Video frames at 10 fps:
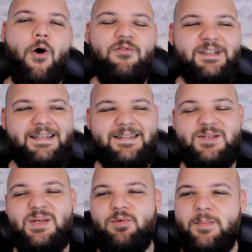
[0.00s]
hopefully in the
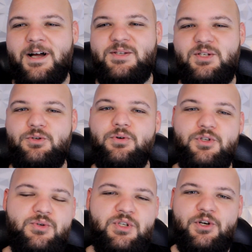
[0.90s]
summer months you're
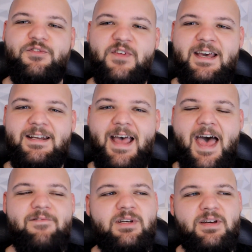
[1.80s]
using your fan.
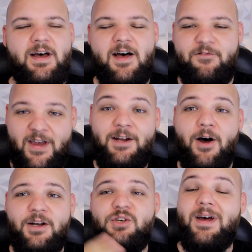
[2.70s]
Having a fan
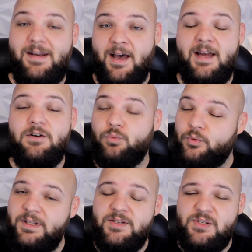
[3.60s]
on you at night
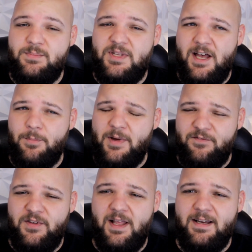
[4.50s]
really seems to help, I
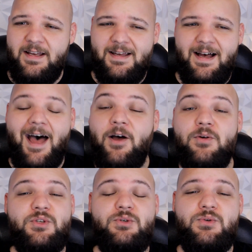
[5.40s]
feel like. I
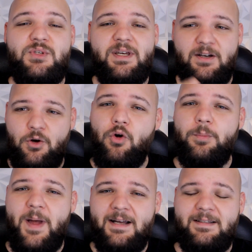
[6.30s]
also use like a
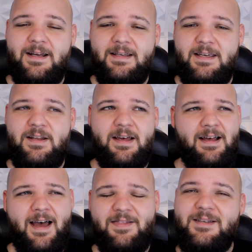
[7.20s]
cold pack that I get,
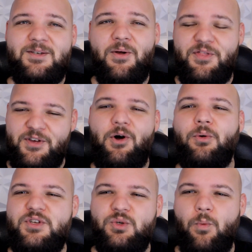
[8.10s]
I think it's called the
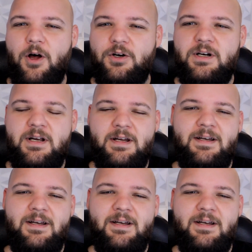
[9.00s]
Coldest Water.